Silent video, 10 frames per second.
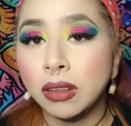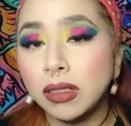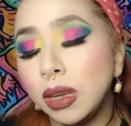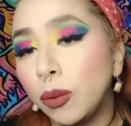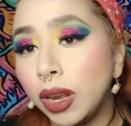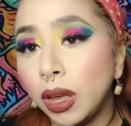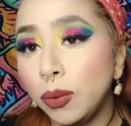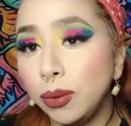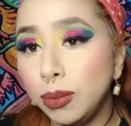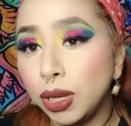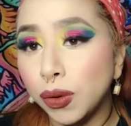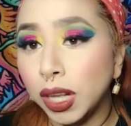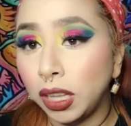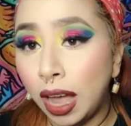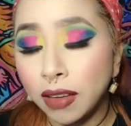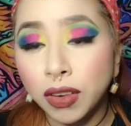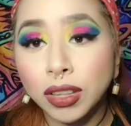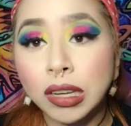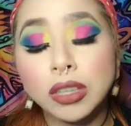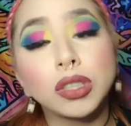announcing when I will be going live
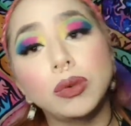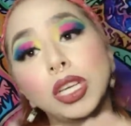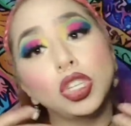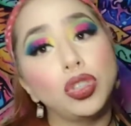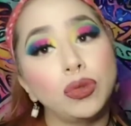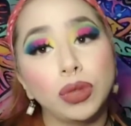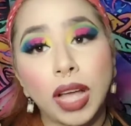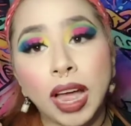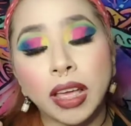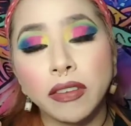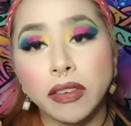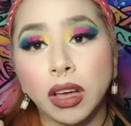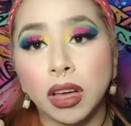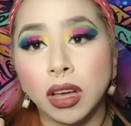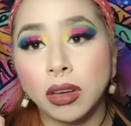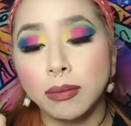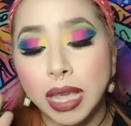on there so we can do live uh,